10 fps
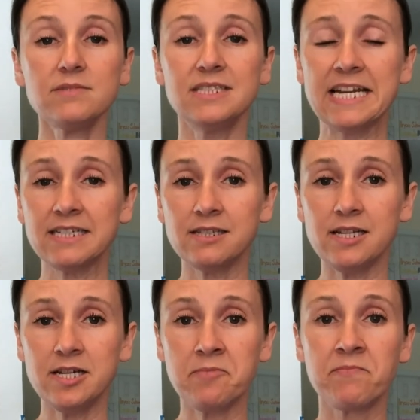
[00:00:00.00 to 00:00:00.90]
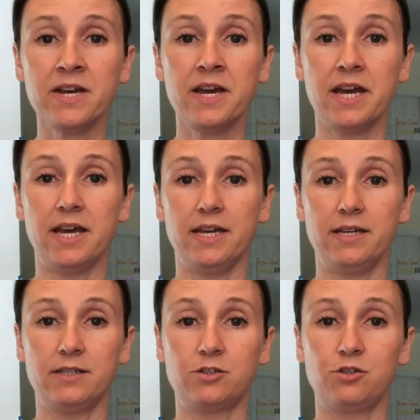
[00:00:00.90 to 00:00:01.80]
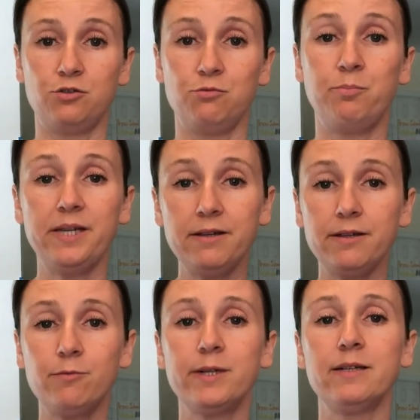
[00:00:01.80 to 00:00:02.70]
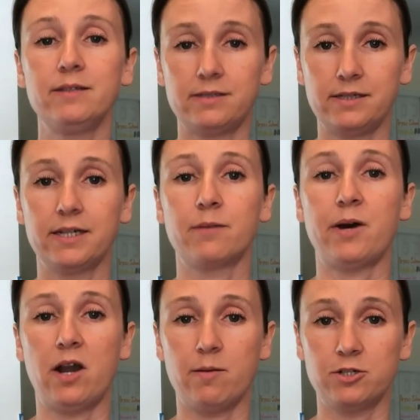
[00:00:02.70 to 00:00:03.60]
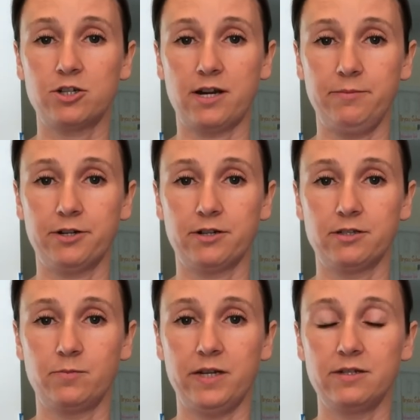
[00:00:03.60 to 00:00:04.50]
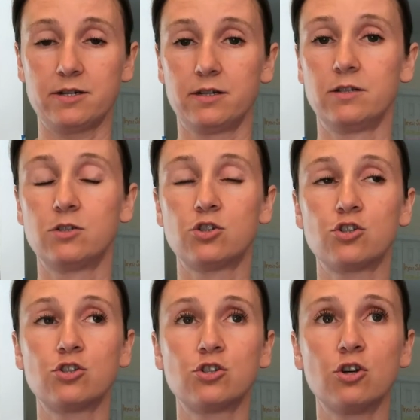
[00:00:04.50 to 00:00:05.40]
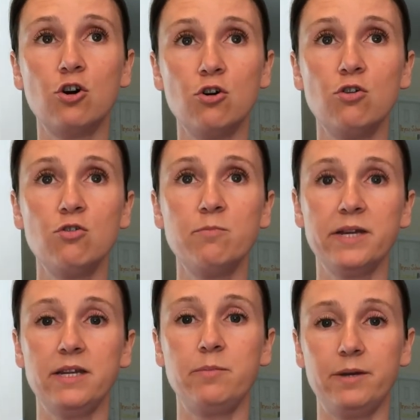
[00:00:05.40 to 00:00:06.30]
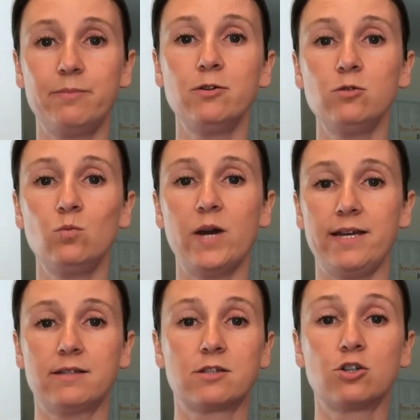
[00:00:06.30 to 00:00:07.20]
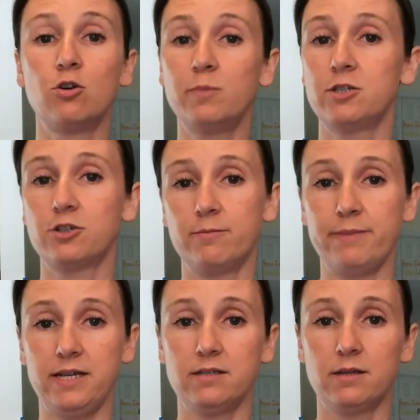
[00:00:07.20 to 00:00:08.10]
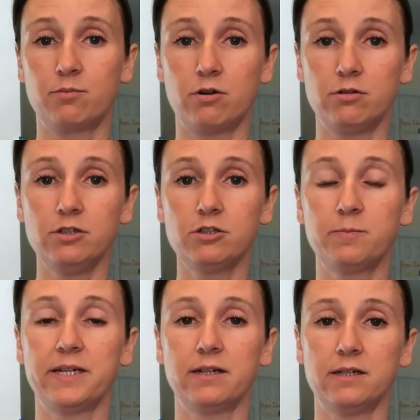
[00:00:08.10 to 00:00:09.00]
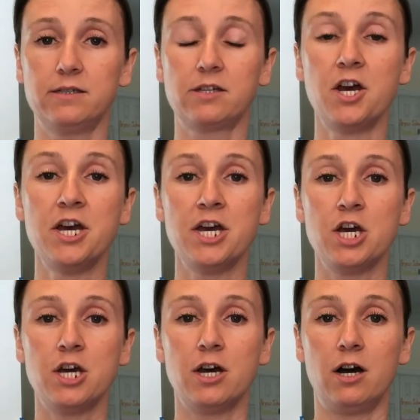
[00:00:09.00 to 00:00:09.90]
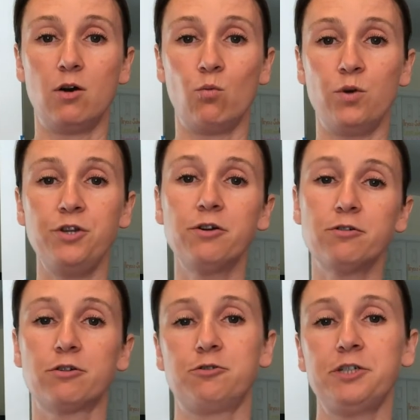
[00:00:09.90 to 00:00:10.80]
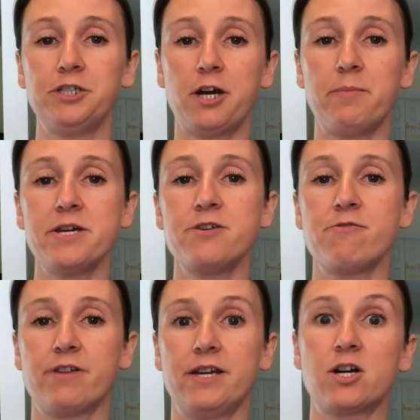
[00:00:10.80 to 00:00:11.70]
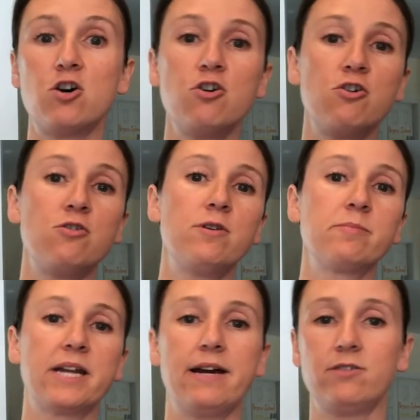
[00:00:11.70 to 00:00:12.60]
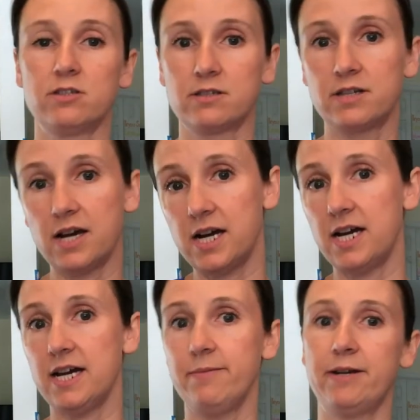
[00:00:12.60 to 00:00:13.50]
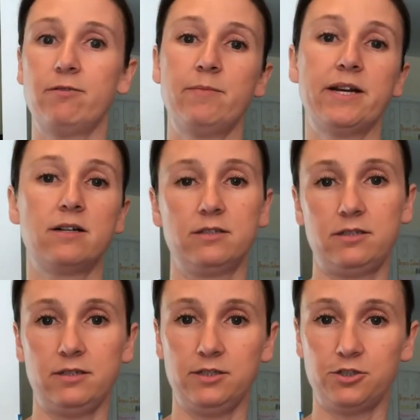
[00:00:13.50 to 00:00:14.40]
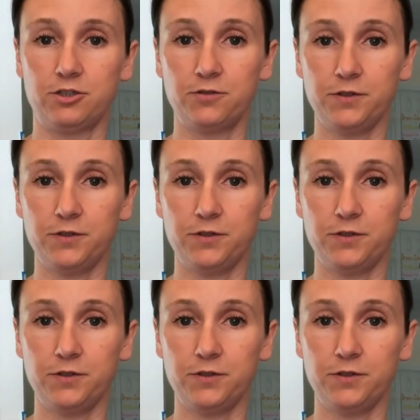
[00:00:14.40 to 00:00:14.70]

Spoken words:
Next thing is to be realistic about how much time you're gonna spend. So many people waste so much amazing produce because when you go grocery shopping, you think, oh, I'm gonna have all this time and I wanna make all this delicious